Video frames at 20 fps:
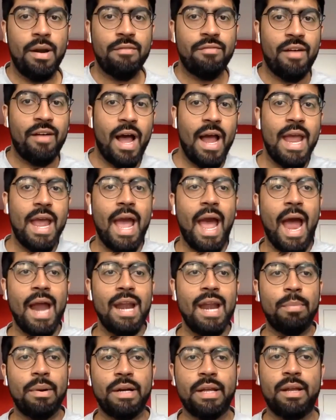But if I
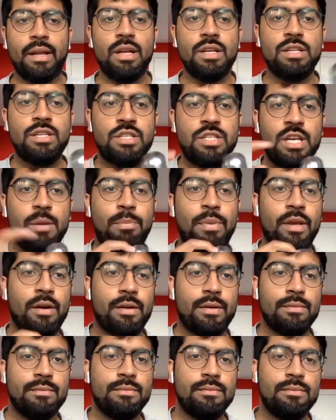add a particular chip
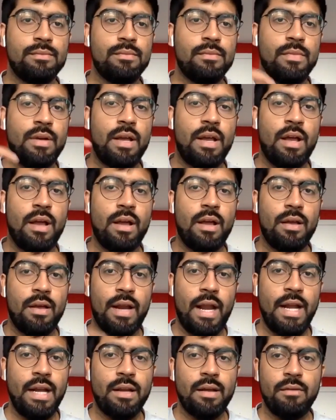here,
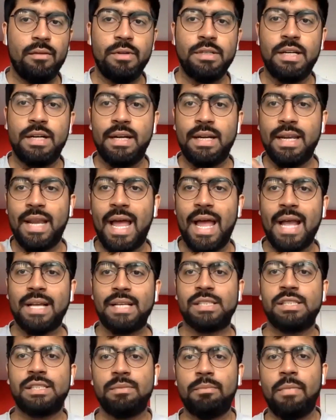right, which
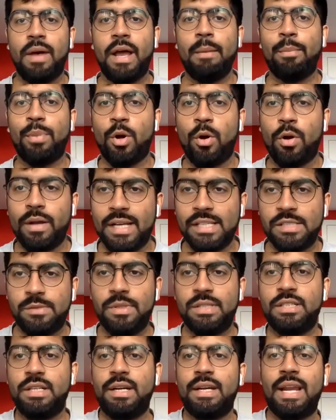tracks my
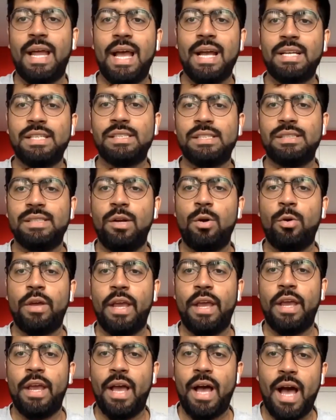progress, which tracks that,
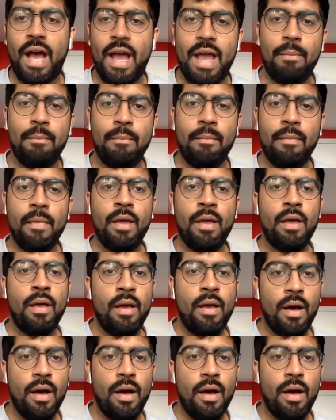okay, I am